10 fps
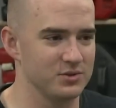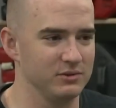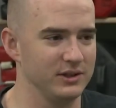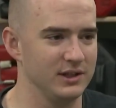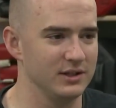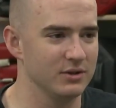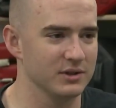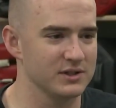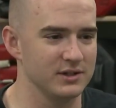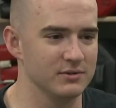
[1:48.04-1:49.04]
really no
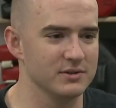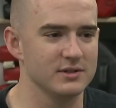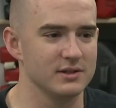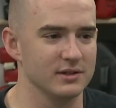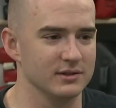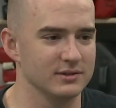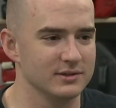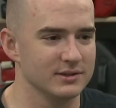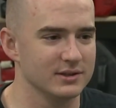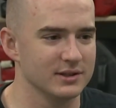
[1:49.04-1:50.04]
excuse
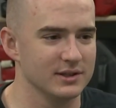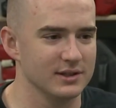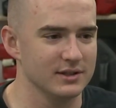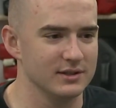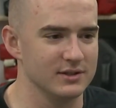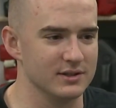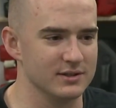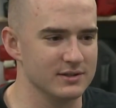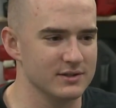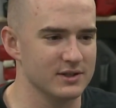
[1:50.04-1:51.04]

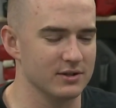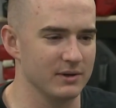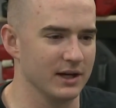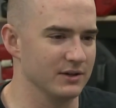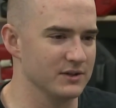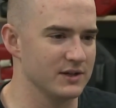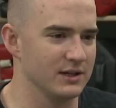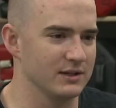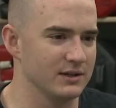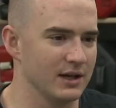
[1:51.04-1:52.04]
to sit around and say
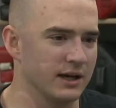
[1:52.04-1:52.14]
that I